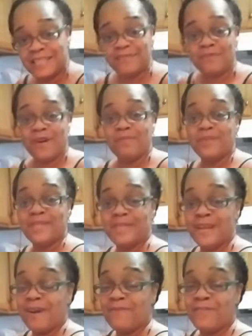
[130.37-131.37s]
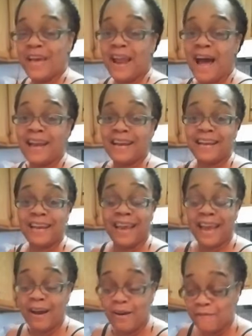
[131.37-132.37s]
it's from stuff that I done
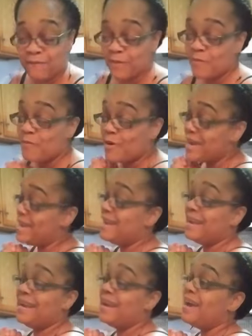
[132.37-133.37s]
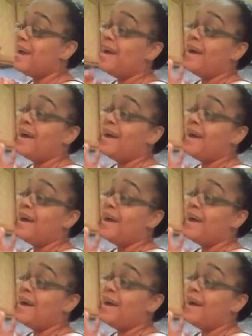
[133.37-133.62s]
kept from when